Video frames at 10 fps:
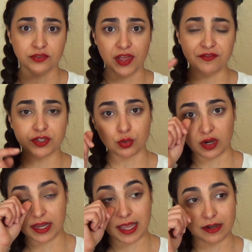love
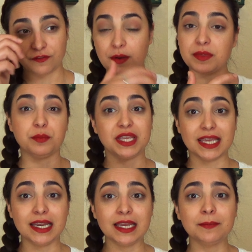story kind of from the
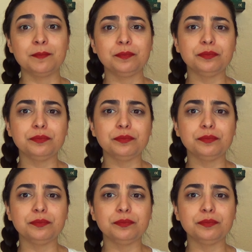beginning.